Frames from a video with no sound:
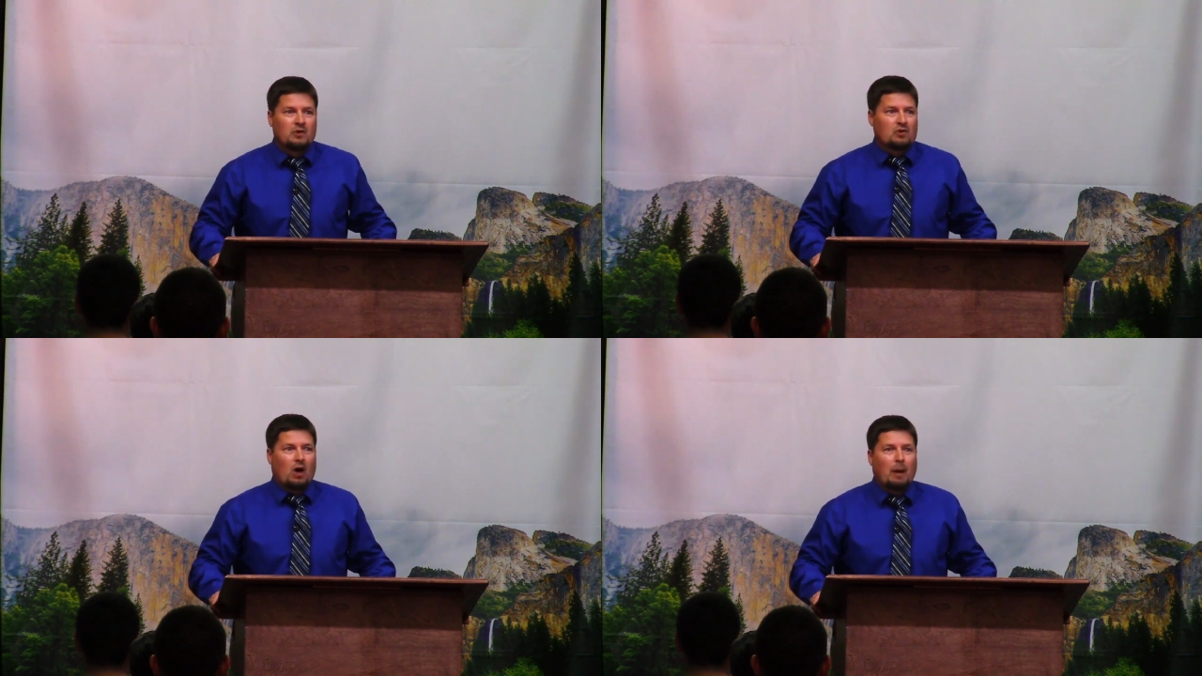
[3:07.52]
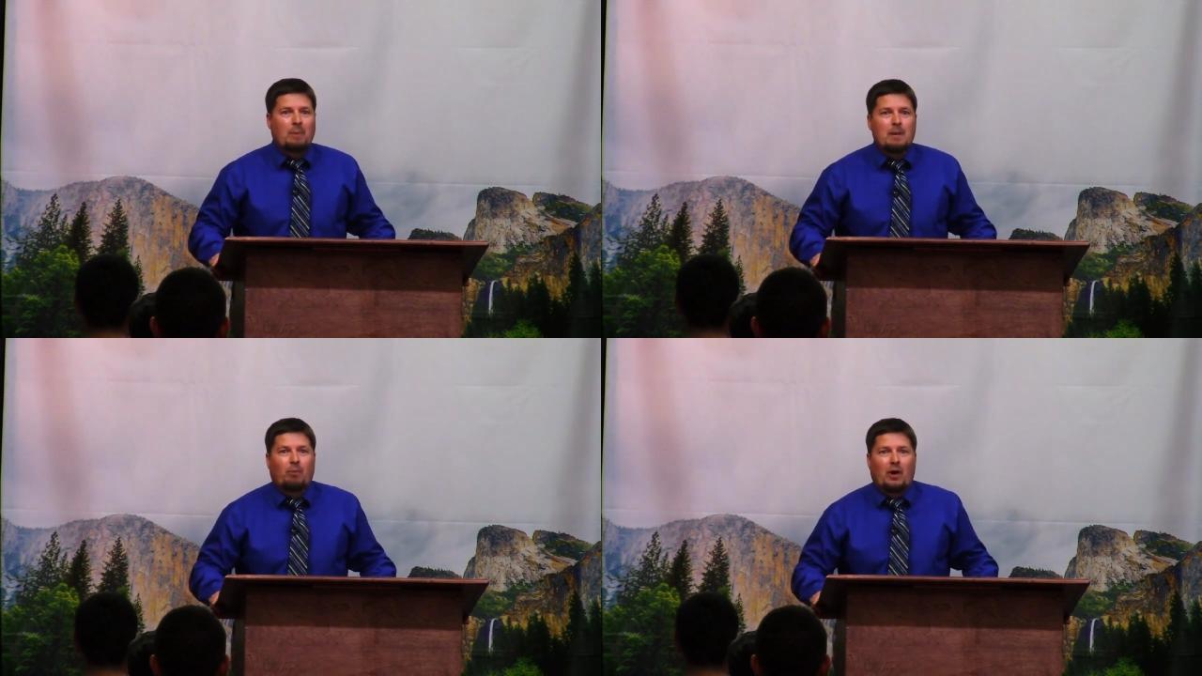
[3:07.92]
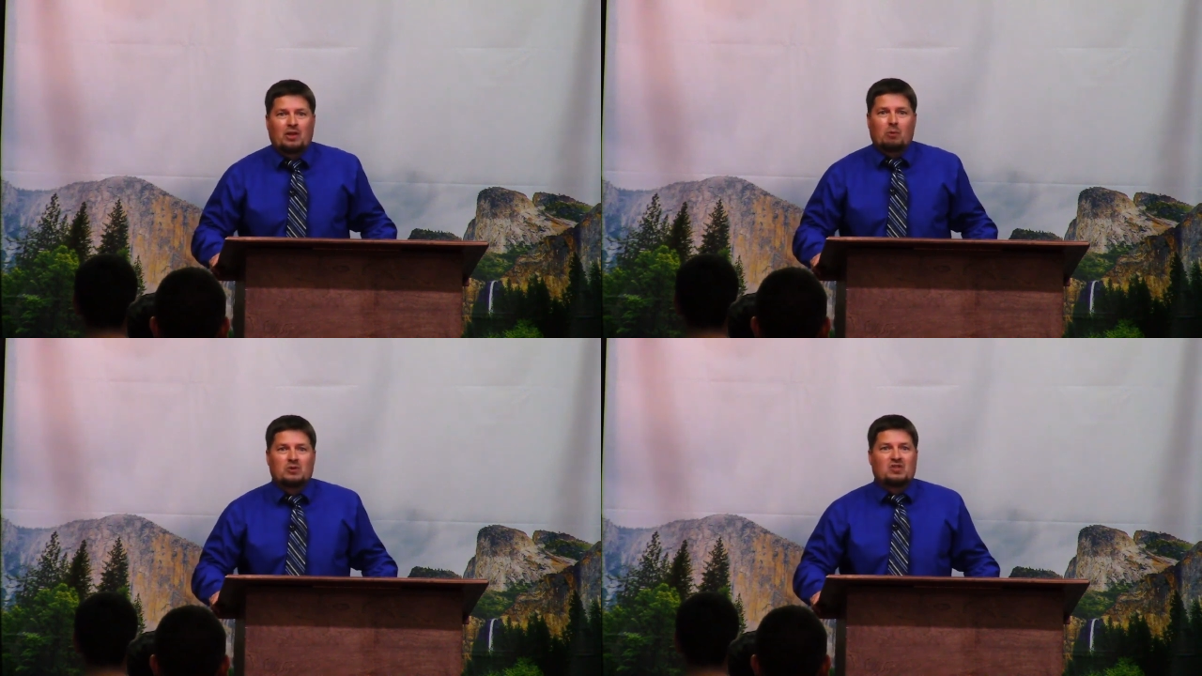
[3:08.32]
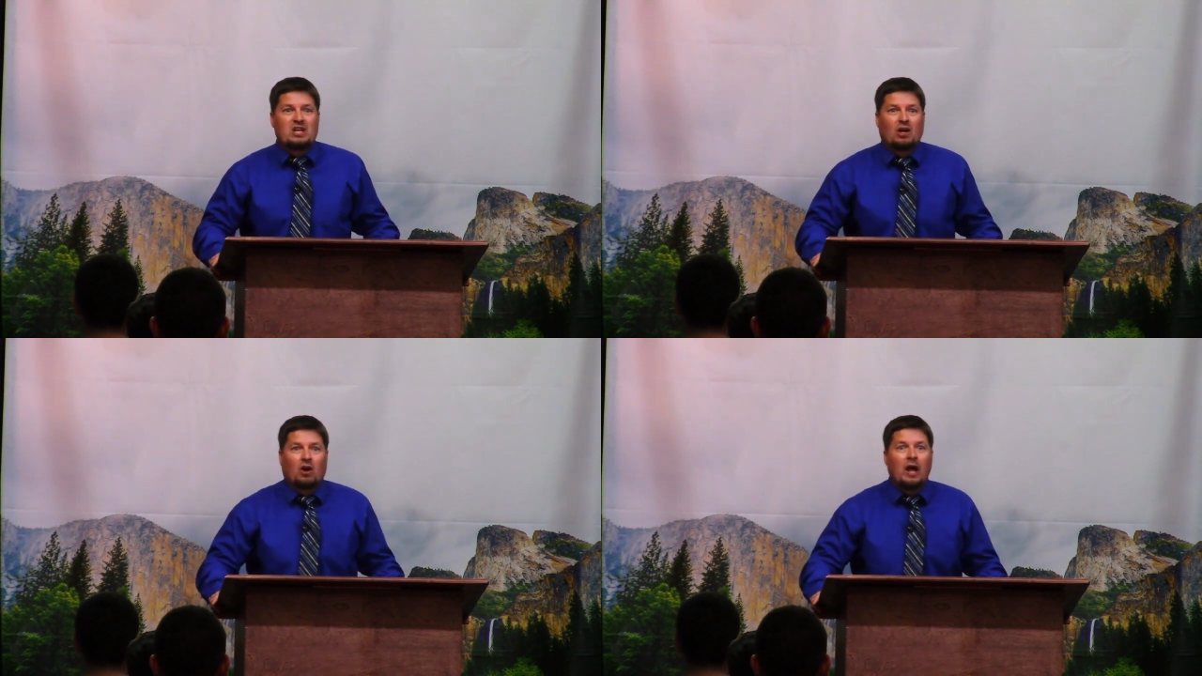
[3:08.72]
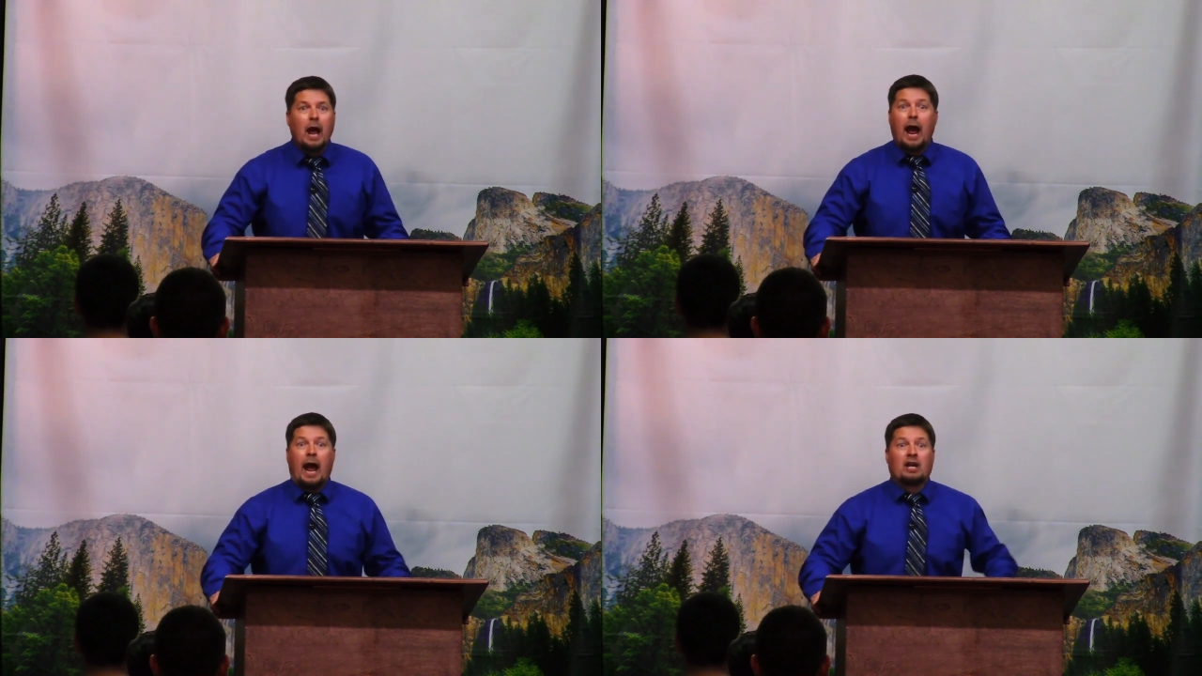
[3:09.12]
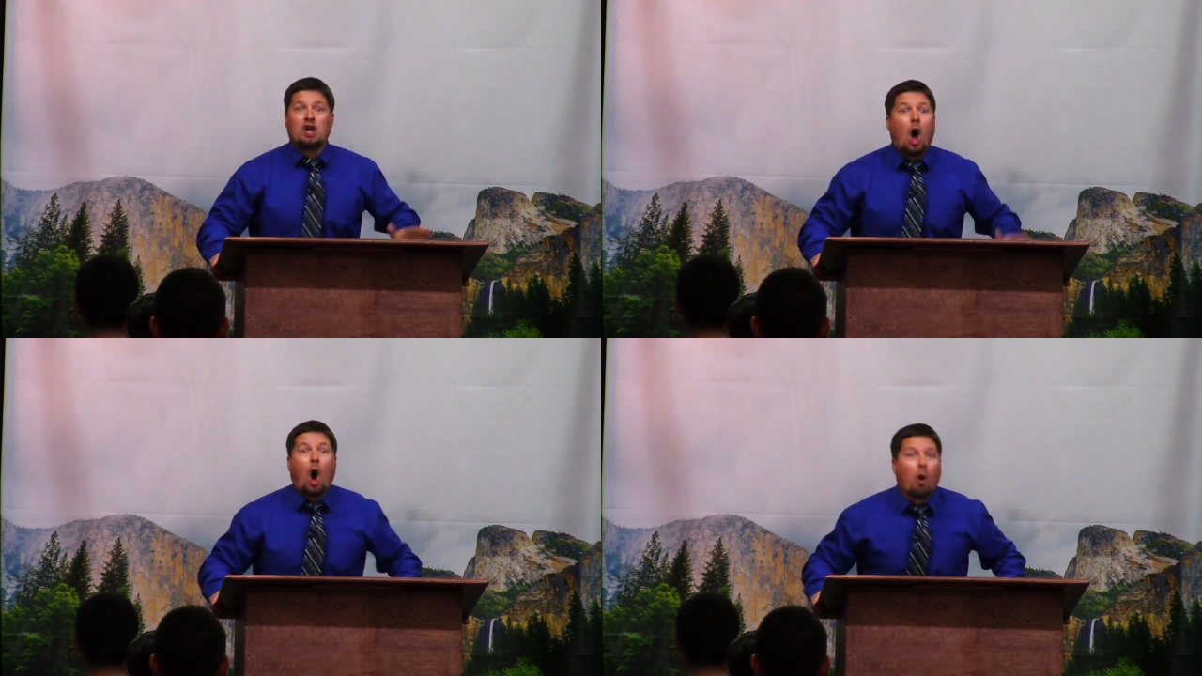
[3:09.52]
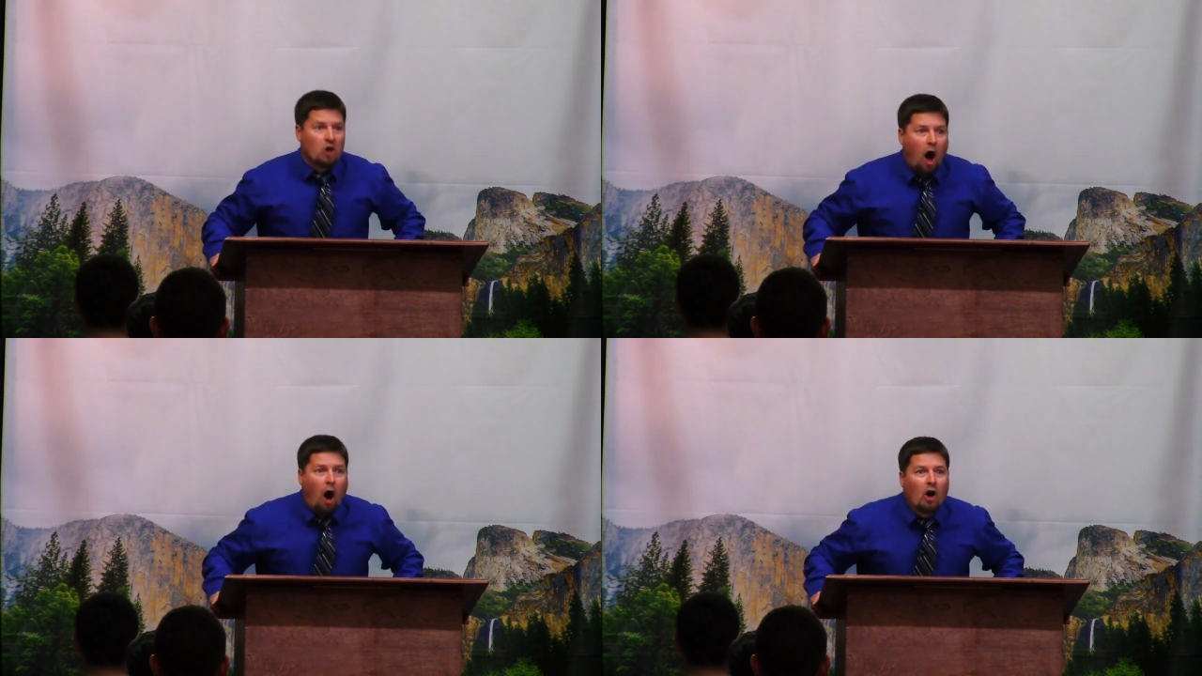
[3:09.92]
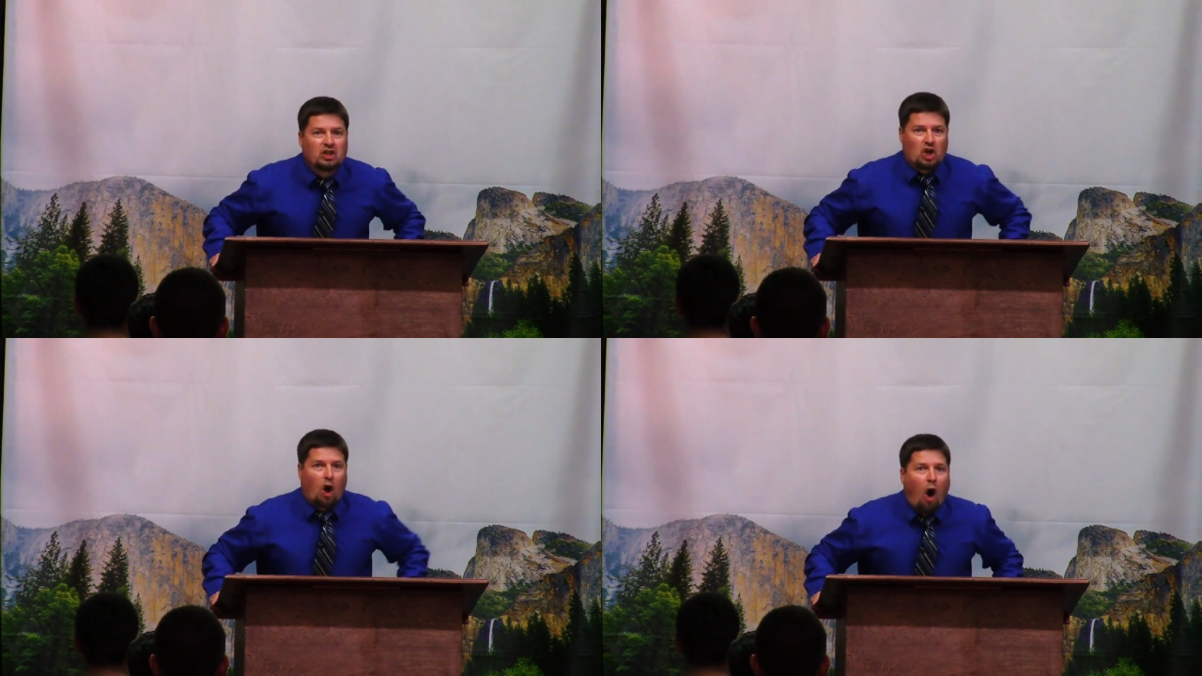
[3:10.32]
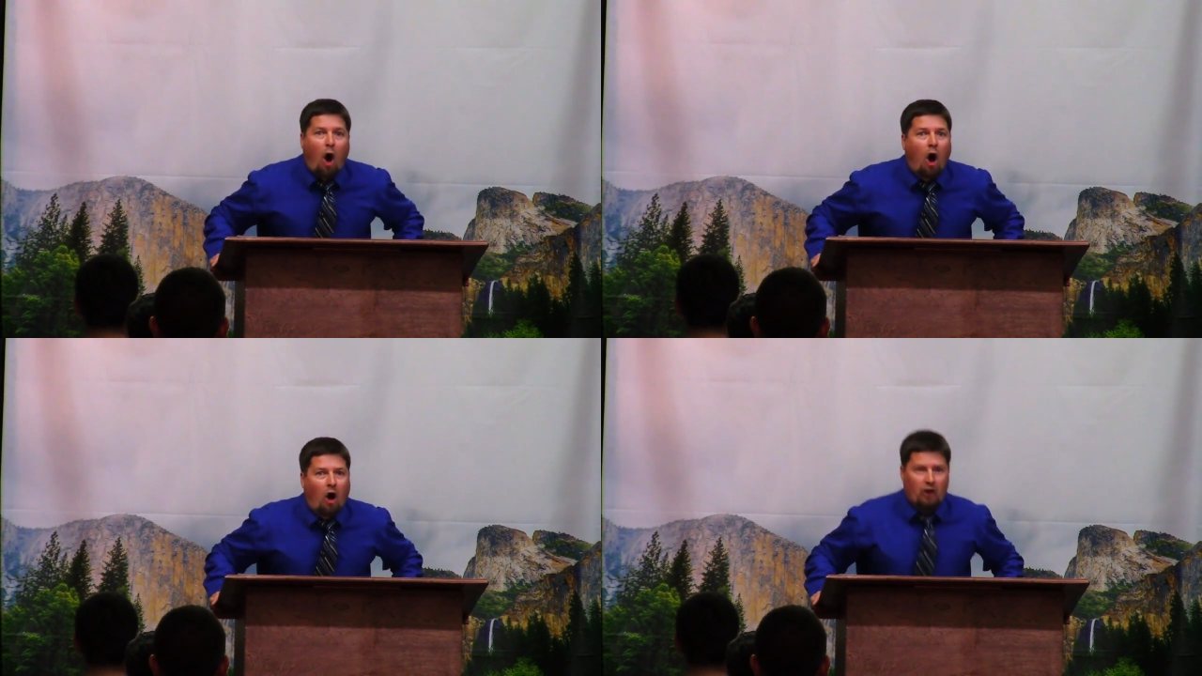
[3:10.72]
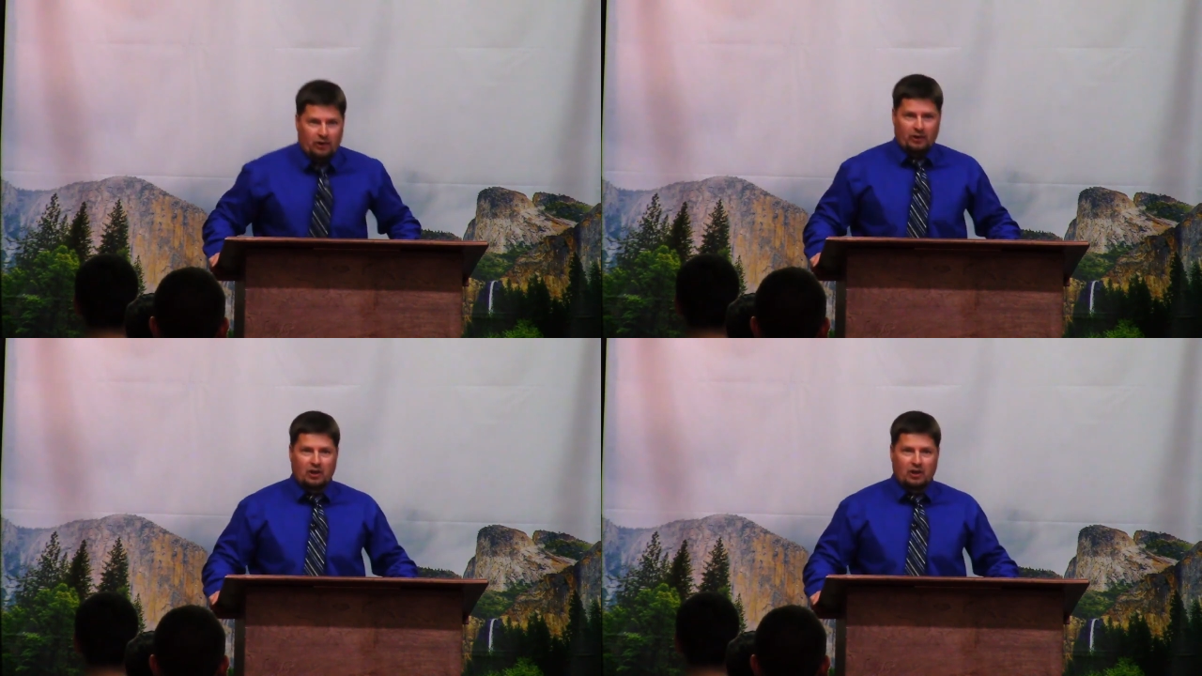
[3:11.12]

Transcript: there's a lot of people out there with zeal and no knowledge at all.